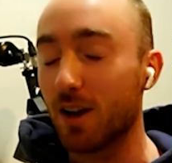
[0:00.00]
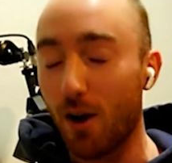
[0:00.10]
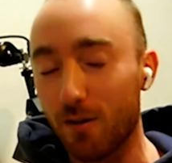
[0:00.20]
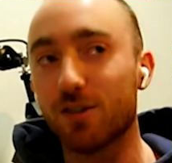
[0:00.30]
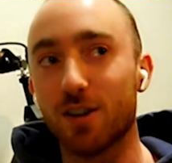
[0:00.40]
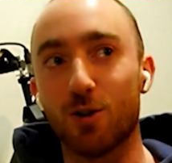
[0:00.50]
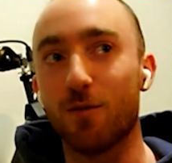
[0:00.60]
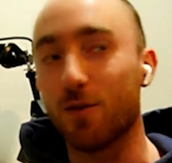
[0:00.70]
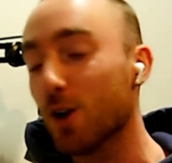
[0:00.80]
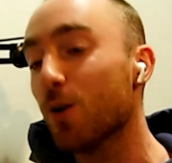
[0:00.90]
obviously it's great
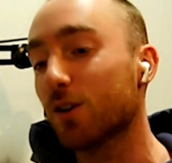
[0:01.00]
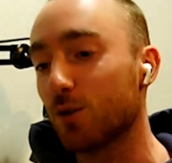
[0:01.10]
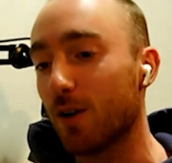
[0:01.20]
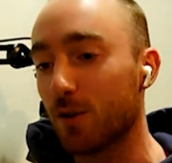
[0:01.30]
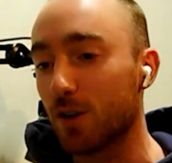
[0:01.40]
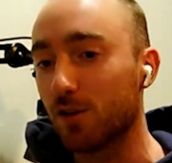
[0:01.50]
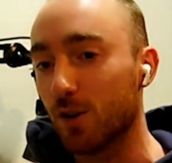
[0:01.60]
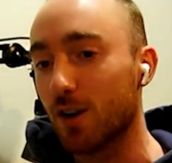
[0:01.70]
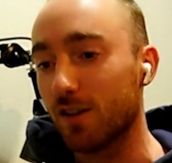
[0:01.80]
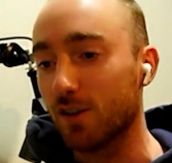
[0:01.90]
for you. It's great for the
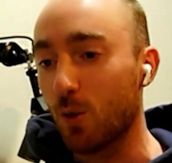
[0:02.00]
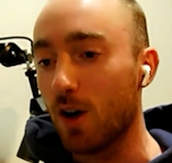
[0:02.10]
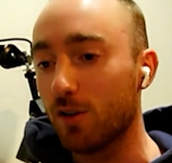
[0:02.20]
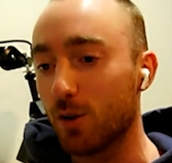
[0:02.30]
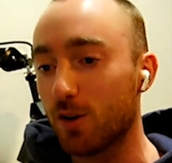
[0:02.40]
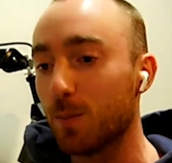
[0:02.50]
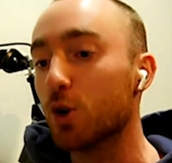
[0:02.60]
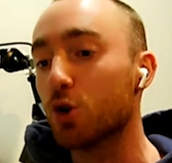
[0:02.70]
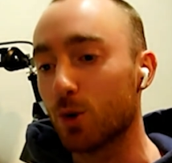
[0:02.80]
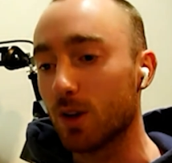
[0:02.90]
students as well. So it's
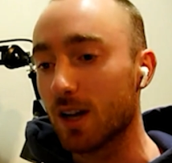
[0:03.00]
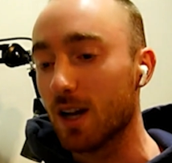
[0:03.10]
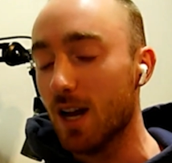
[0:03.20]
mutually